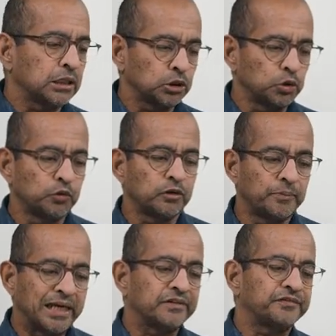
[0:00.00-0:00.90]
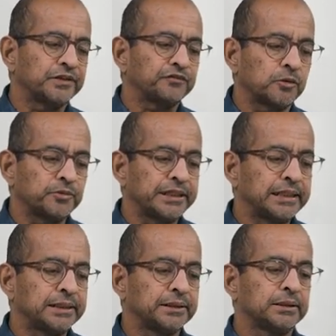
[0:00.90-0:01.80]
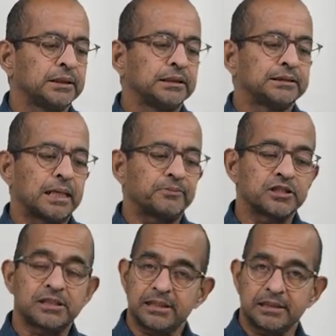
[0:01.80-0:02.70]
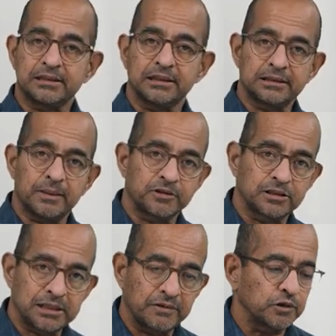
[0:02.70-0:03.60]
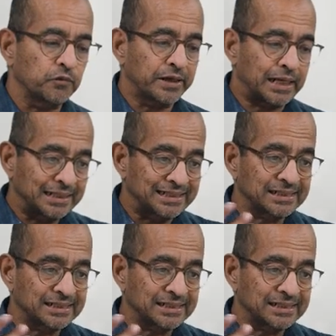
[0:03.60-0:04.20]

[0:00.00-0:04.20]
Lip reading: you would benefit from reading chapter 6 and chapter 7, where